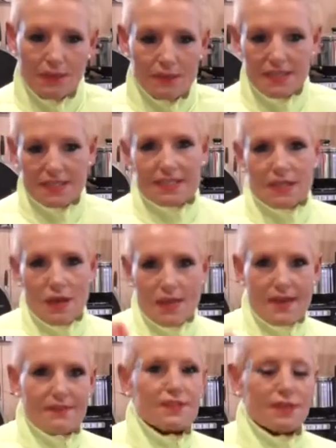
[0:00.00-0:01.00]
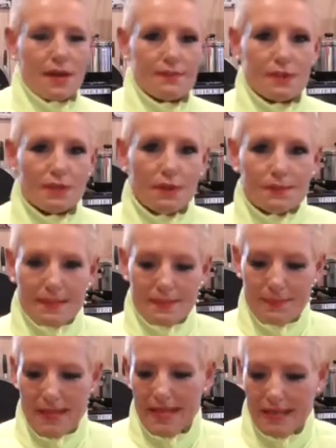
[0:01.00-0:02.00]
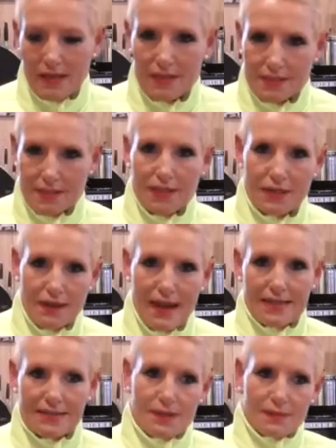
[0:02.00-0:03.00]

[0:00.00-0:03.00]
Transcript: We just know that every time you drop something, it goes to the ground.